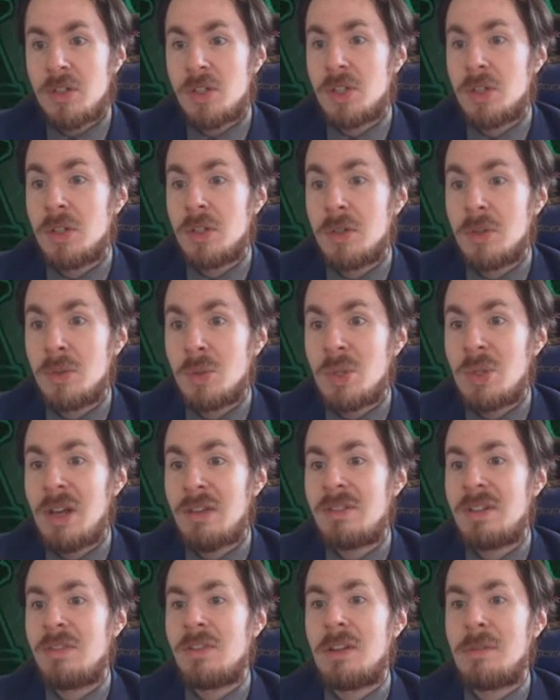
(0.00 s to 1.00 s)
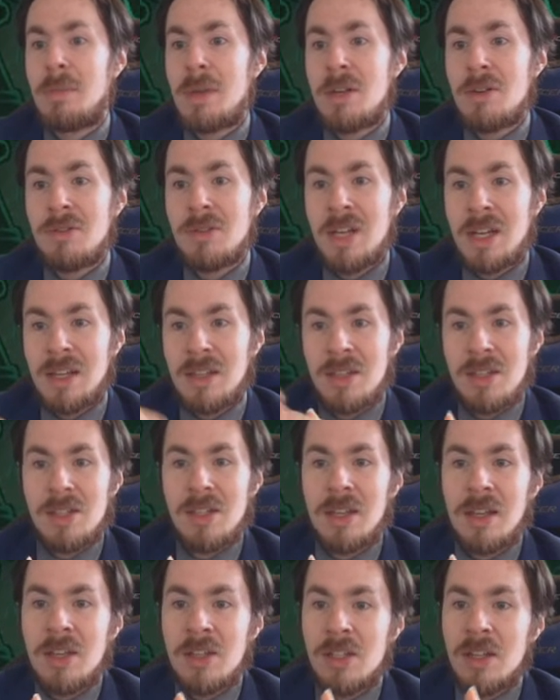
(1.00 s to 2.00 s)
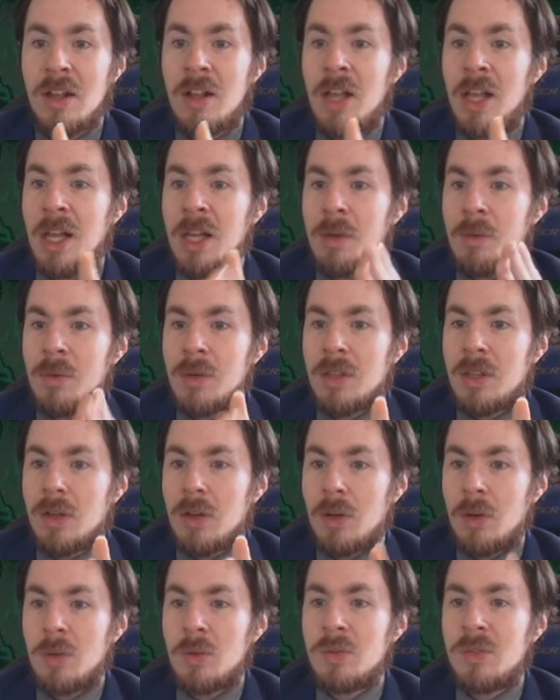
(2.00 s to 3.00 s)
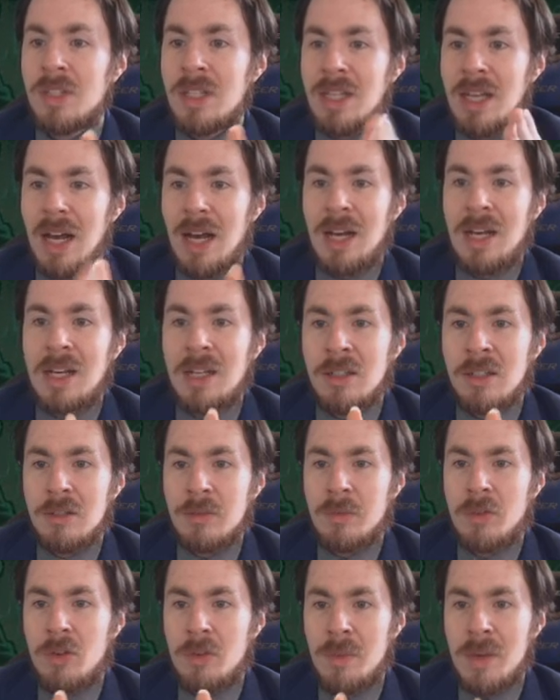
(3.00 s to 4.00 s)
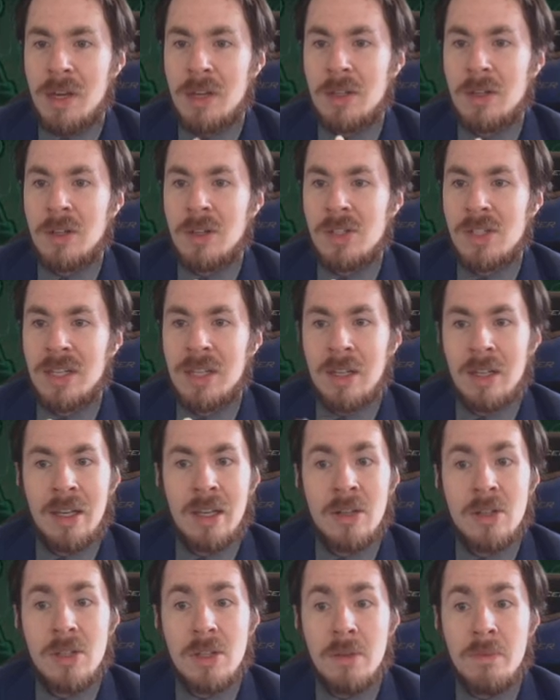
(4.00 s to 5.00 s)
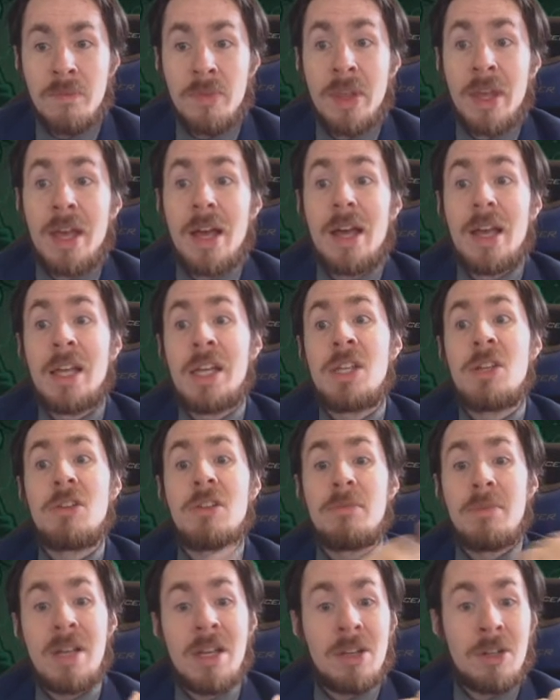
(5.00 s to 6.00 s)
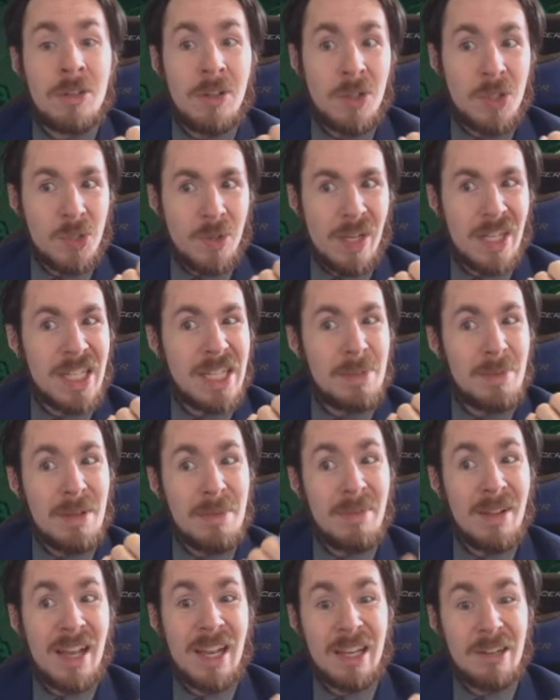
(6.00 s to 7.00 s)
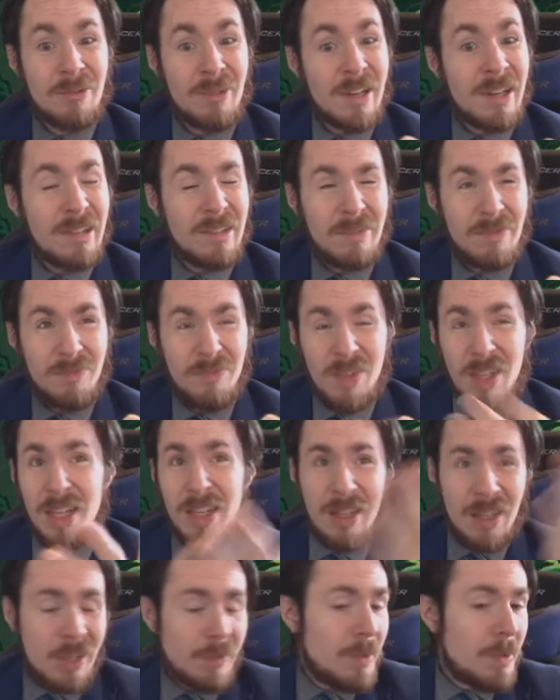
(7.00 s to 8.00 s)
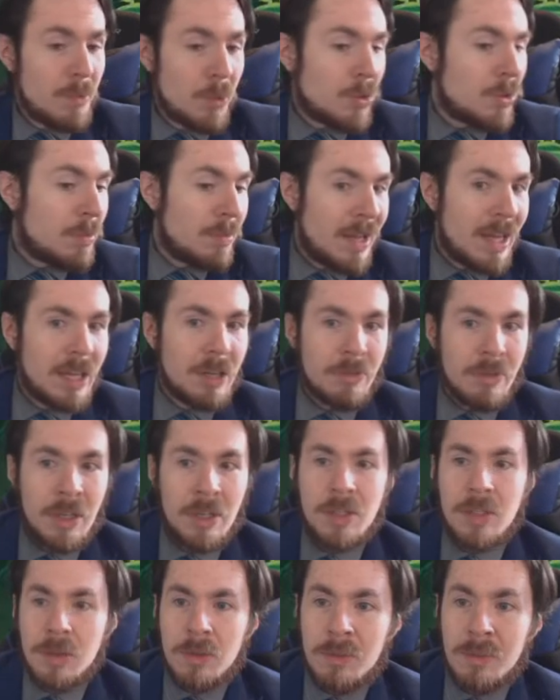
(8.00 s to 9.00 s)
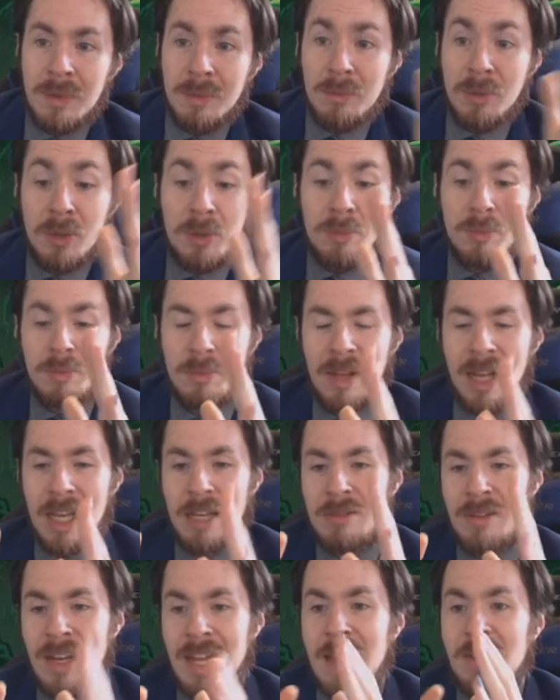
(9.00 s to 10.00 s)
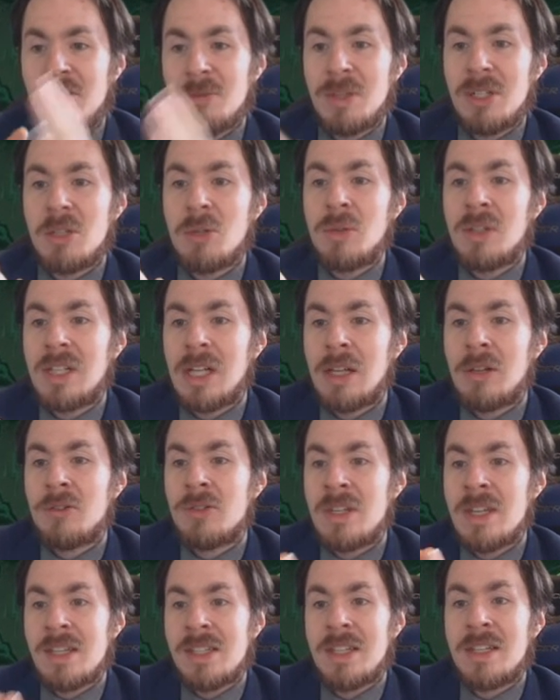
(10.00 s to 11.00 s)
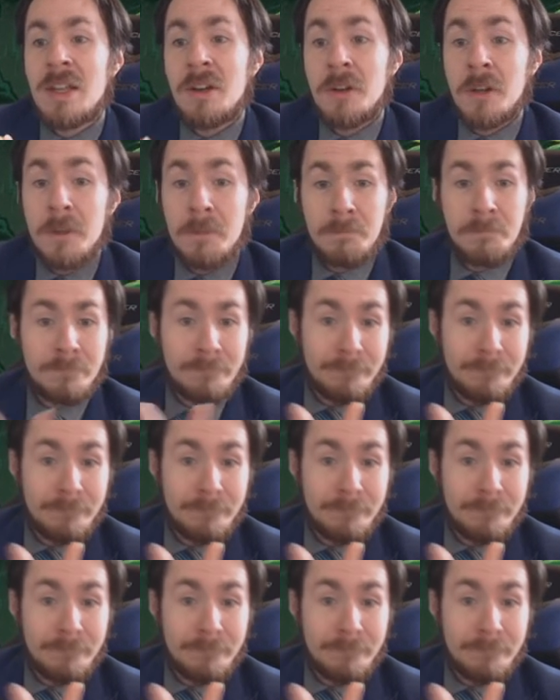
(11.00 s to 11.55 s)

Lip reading: So you have to have a commander deck in this case with only odd converted mana costs and lands, and your commander also has to be black and red. And it could be more than black and red too, but black and red have to be two of the colors in its identity.